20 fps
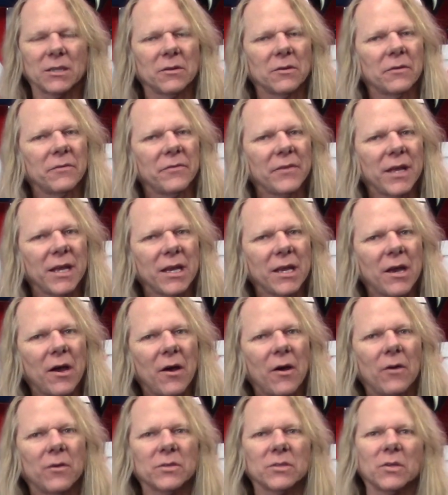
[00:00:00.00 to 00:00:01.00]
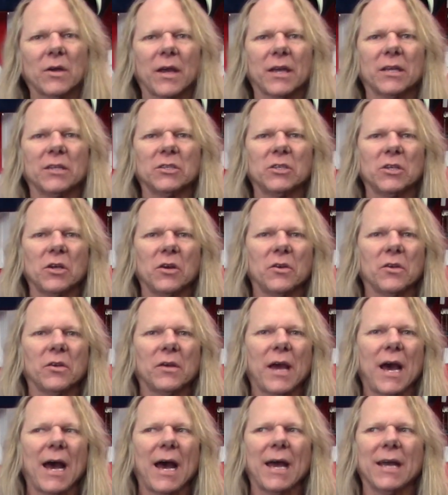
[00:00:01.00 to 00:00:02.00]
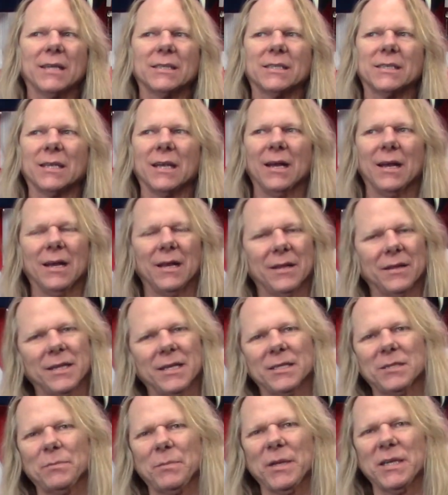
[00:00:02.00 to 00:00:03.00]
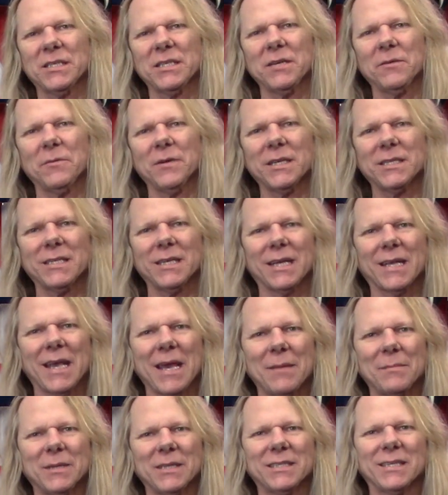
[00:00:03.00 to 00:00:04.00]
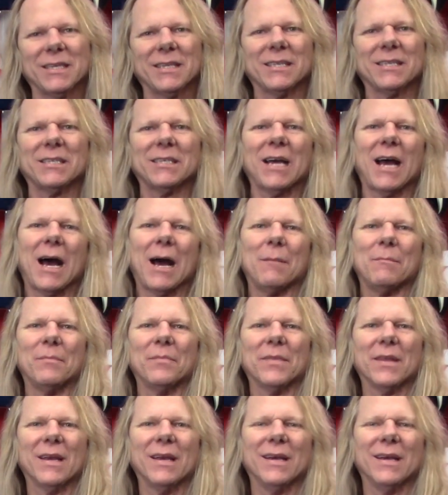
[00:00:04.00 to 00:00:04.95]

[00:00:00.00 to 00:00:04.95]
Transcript: little video so I can show you guys this B C Rich that came into the shop.